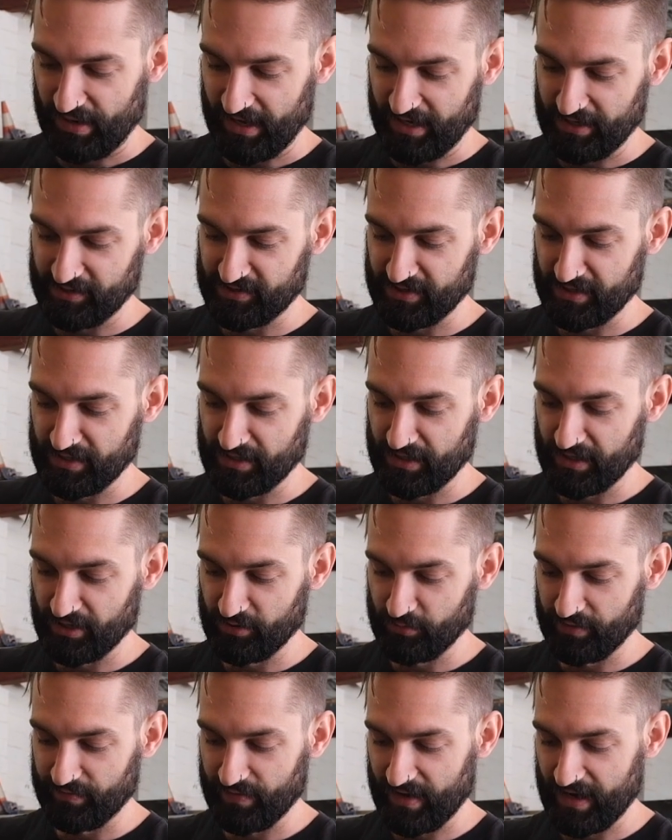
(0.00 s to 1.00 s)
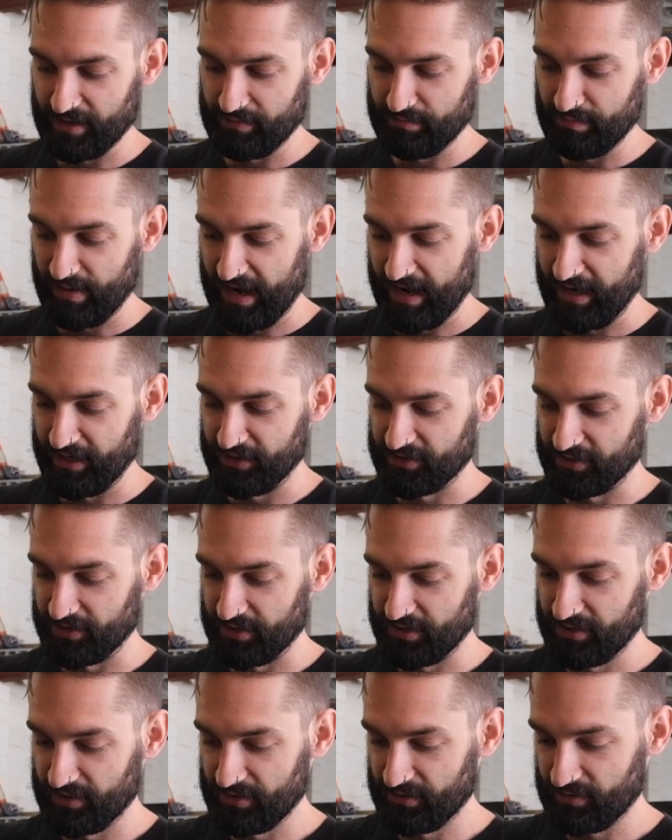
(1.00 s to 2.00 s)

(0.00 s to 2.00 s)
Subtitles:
piece in here that we've had painted.